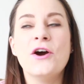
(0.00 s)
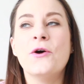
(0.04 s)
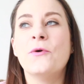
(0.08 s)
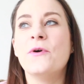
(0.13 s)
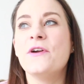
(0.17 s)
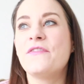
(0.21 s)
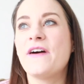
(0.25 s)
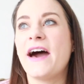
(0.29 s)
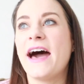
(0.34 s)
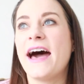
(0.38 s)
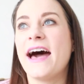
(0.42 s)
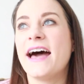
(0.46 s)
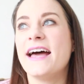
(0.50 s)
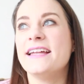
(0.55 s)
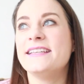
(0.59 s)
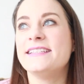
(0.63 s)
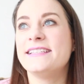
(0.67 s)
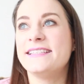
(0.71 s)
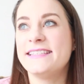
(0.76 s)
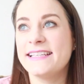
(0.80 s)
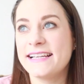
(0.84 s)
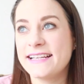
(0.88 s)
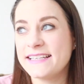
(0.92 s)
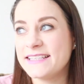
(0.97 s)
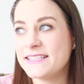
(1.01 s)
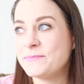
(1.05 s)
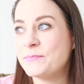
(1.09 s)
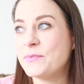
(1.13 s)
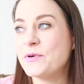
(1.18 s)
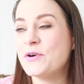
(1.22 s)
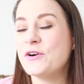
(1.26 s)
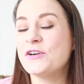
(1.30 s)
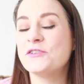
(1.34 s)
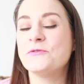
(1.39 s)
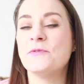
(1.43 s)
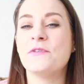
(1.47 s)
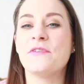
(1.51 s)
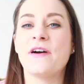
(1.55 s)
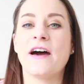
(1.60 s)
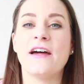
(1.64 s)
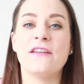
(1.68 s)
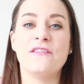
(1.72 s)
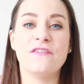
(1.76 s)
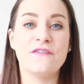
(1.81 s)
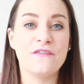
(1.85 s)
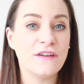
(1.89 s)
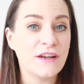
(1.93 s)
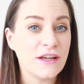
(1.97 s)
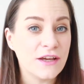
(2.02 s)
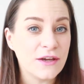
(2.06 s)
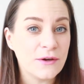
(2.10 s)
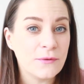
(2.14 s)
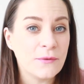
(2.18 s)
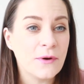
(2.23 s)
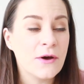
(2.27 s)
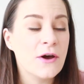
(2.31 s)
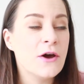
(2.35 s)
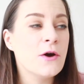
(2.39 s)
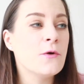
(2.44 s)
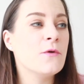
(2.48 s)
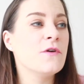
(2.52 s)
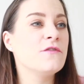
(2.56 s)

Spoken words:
We've had sickness bugs, we've had flu,